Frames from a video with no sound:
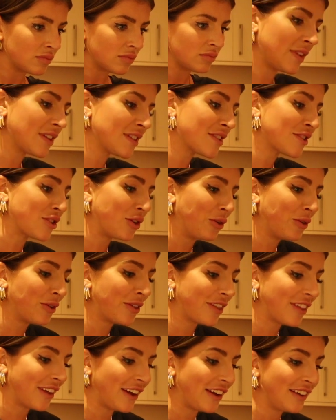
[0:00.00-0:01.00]
It's so
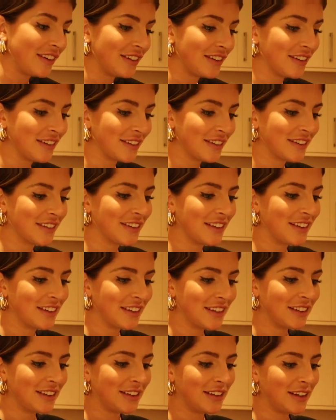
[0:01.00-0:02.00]
thin.
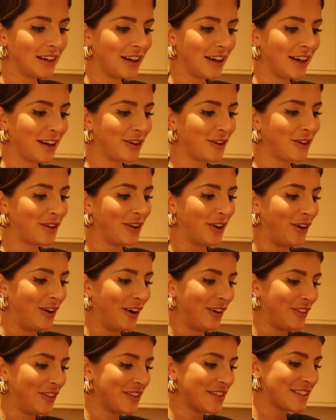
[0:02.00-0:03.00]
Yeah, I don't know
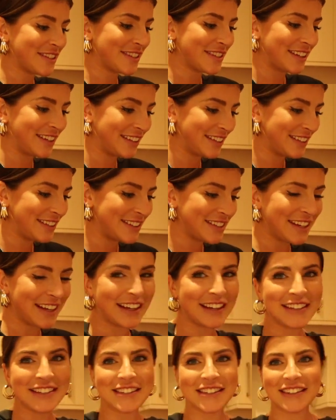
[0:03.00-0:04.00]
how this is going 'cause it's like a
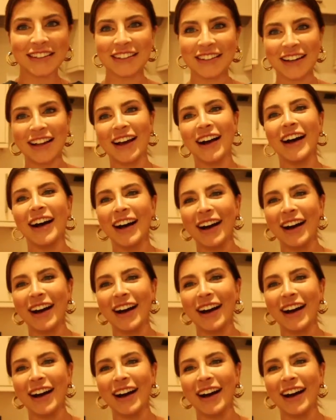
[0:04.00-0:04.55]
snack.